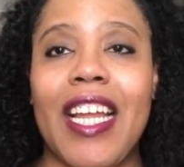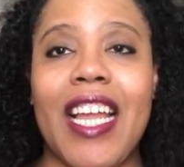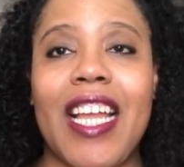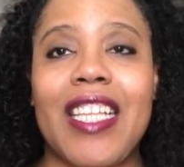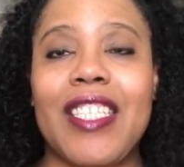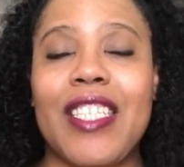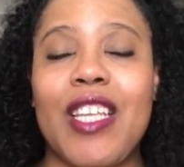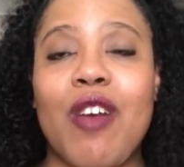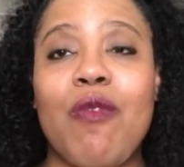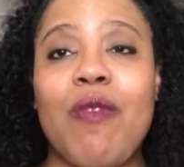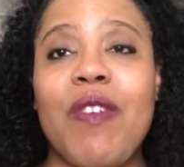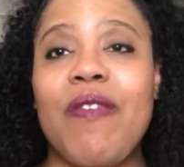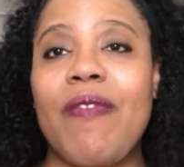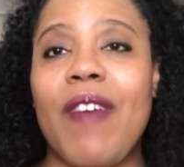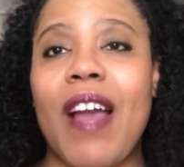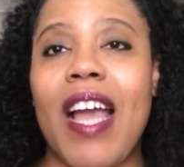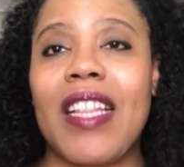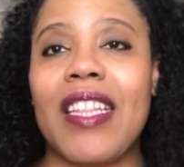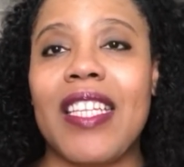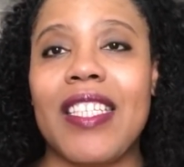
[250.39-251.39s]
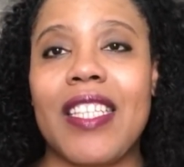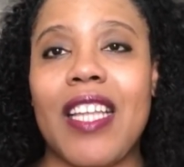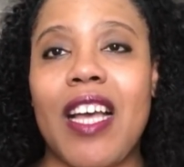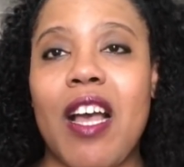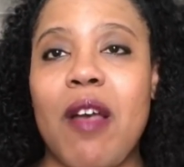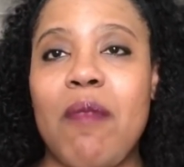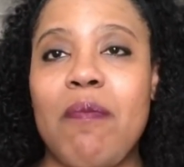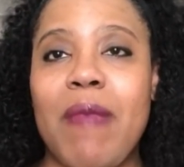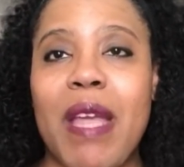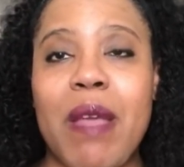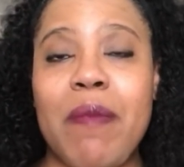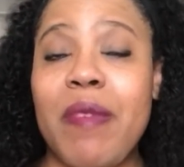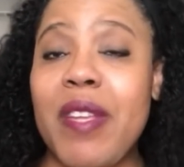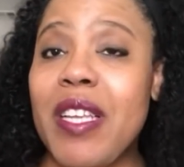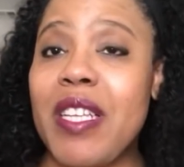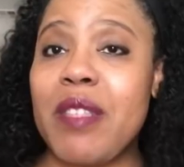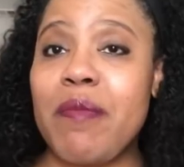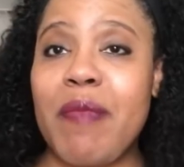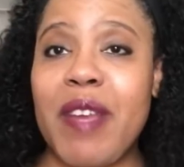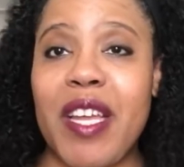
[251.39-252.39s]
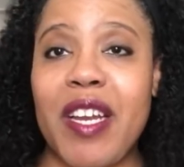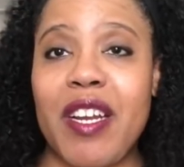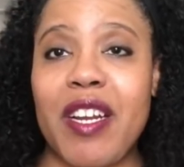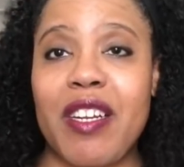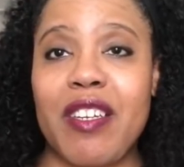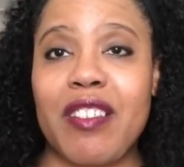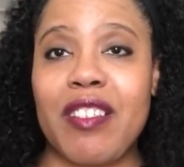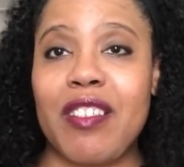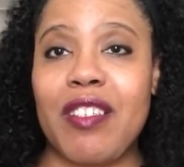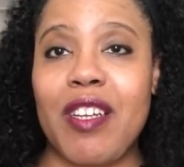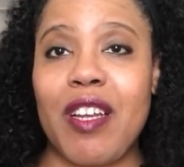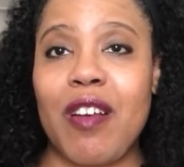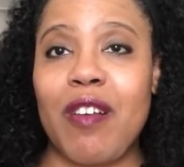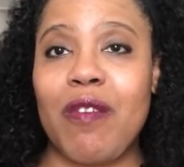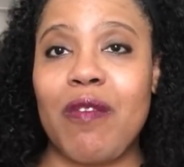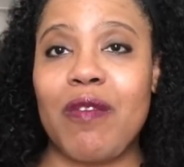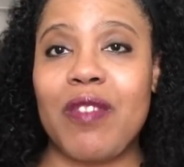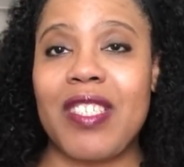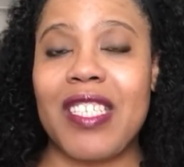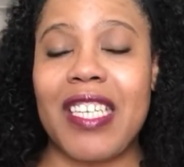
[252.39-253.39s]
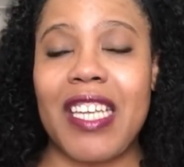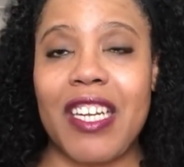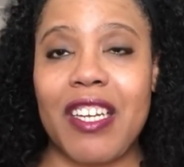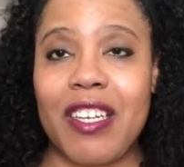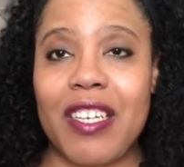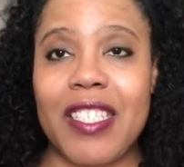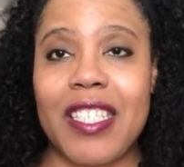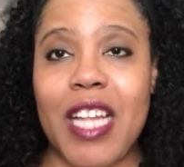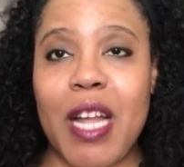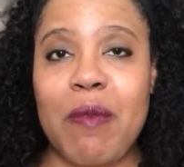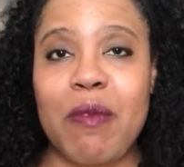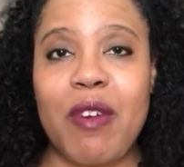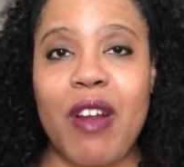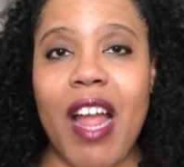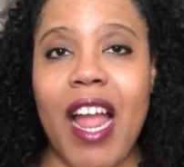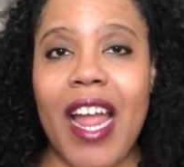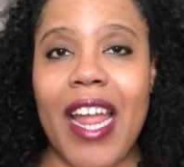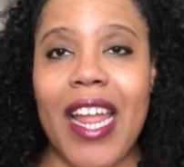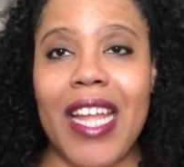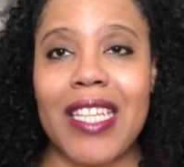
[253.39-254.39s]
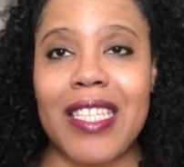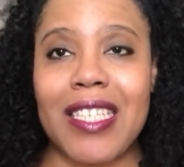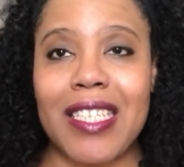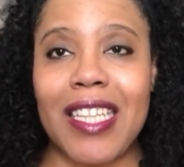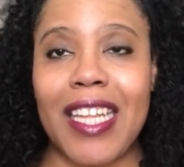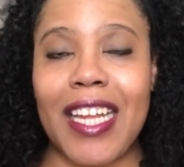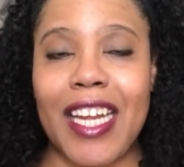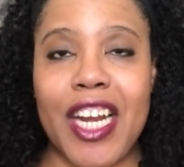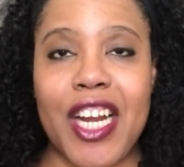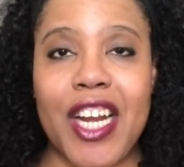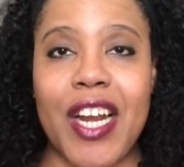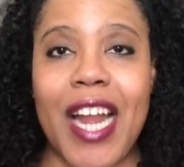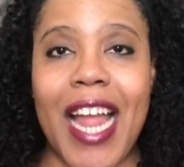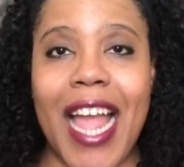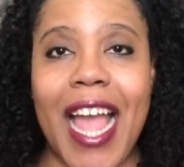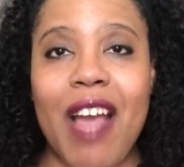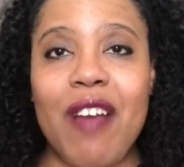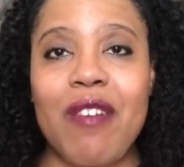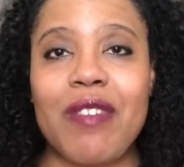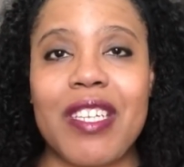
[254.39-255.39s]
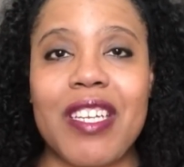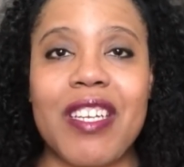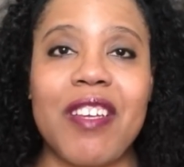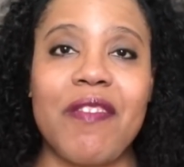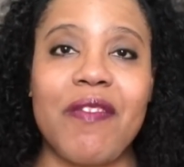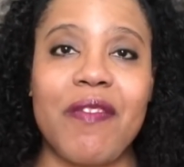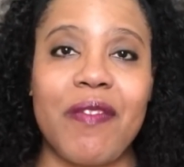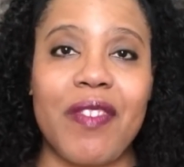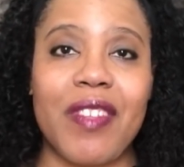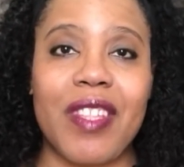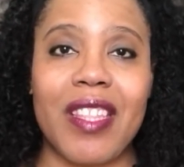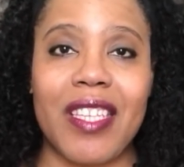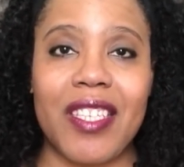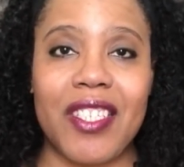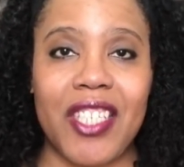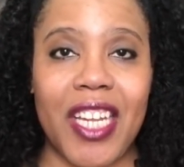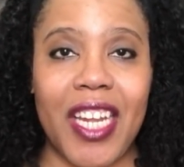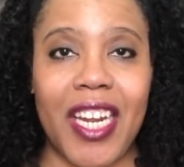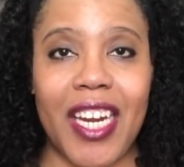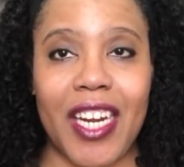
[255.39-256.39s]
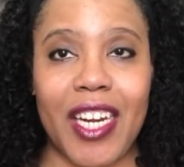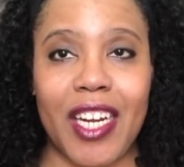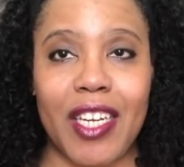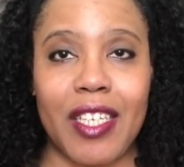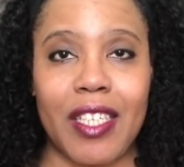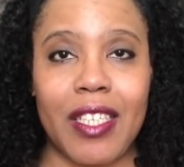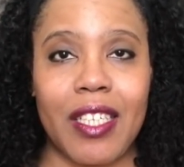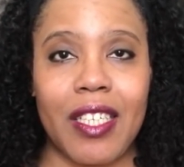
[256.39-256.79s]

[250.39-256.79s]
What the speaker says: And so we finally thought maybe it's better, to get her to stop crying, to let her out of the chair.